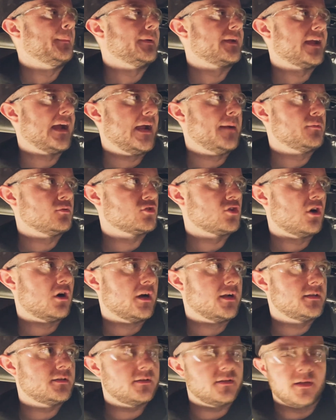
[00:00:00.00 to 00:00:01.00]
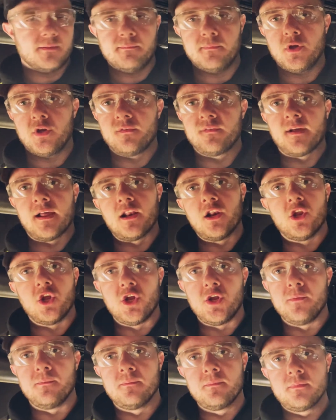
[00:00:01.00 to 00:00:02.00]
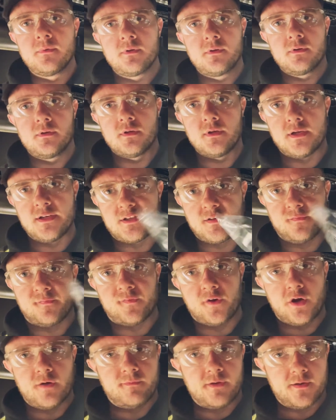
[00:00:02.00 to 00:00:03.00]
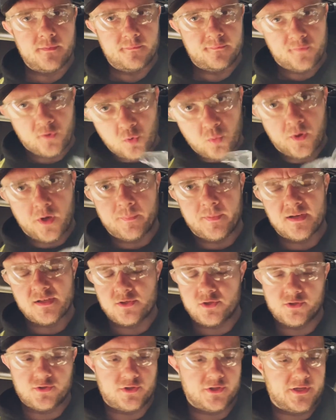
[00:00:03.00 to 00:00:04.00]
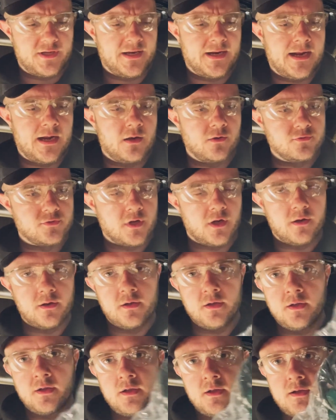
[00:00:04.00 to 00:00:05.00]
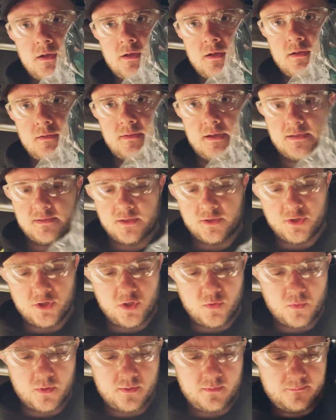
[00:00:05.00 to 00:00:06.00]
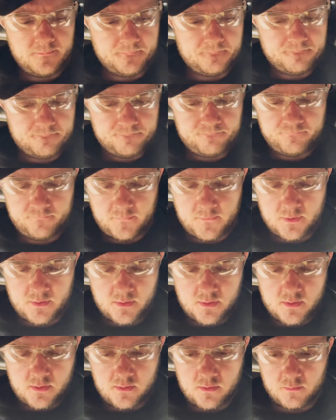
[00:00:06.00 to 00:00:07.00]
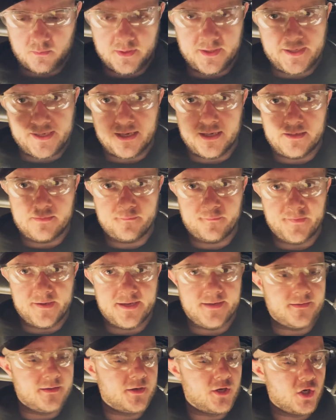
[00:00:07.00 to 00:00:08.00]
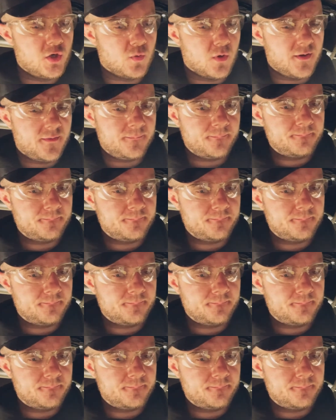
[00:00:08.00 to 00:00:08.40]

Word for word: a cable tie and move that loom piece in front of it forward a bit just so you can get it out. So there's our new one. I'm going to get fit in the new one